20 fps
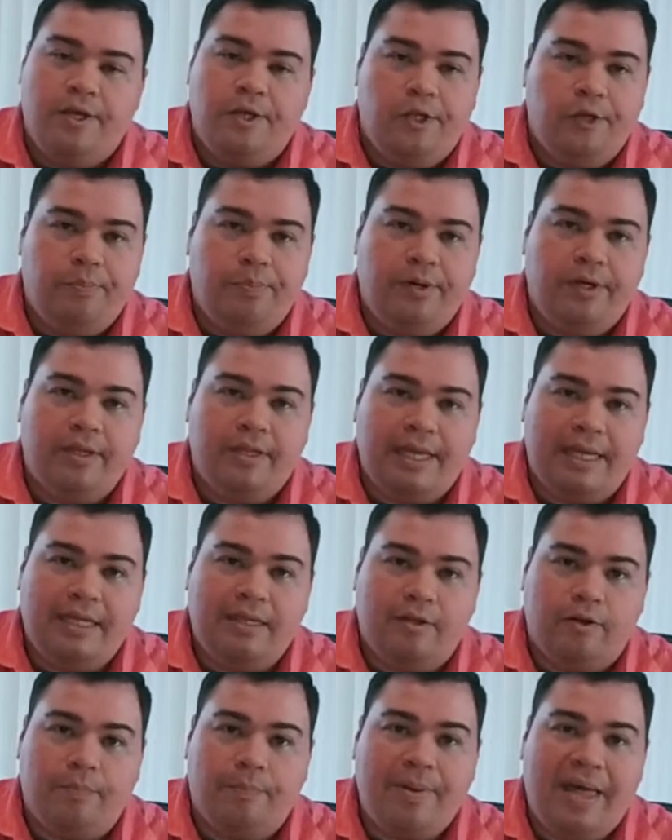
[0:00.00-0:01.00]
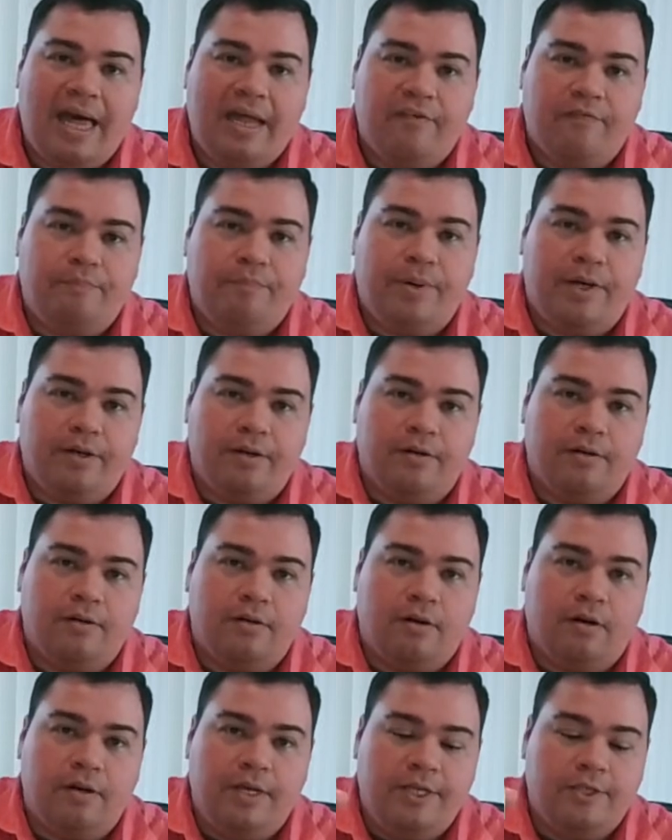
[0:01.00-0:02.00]
You put like a little pat of butter
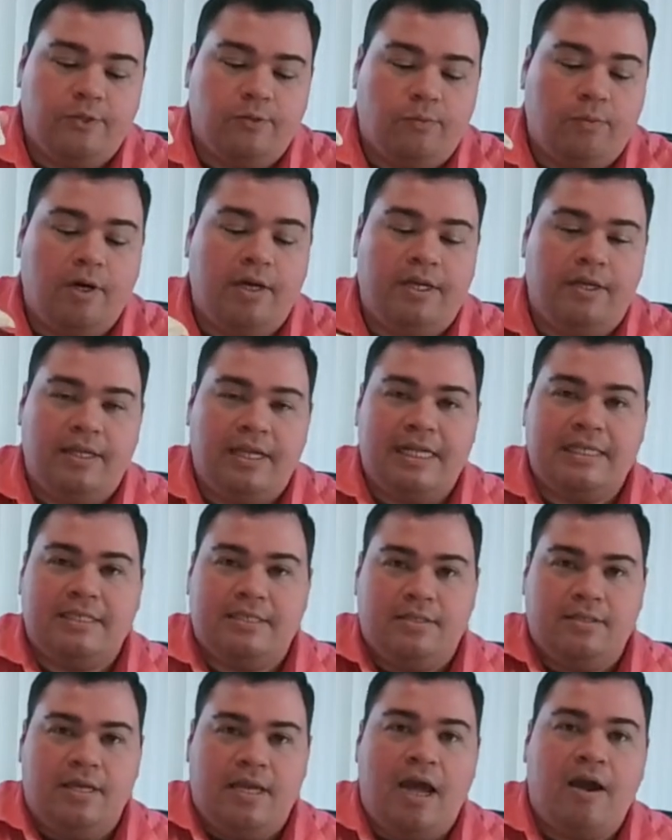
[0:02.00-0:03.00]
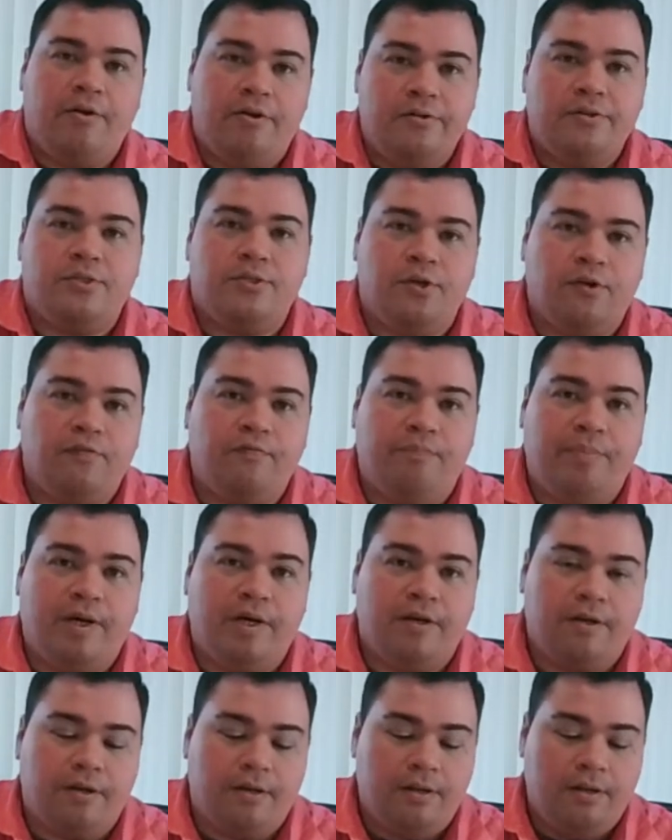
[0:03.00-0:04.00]
on each one, and that's how you serve
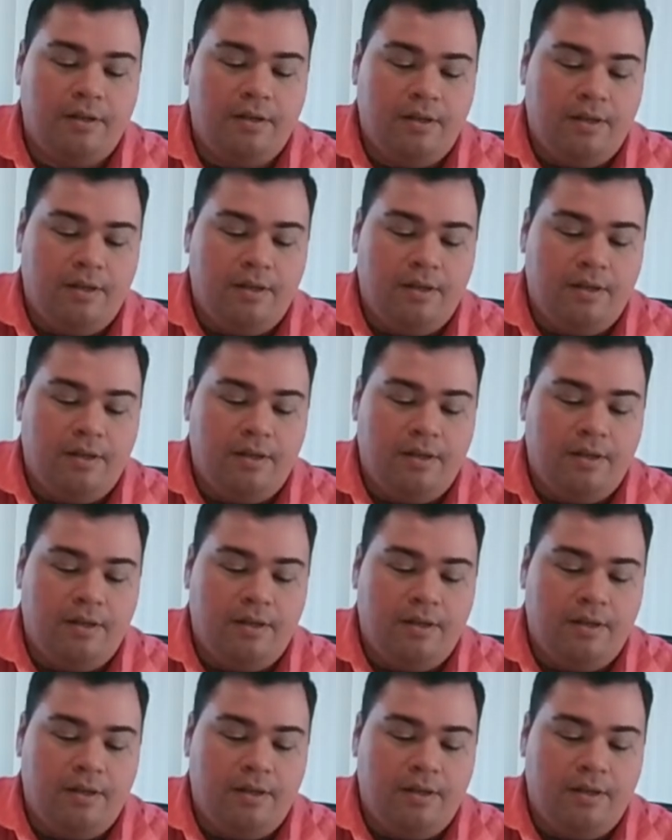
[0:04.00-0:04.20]
butter.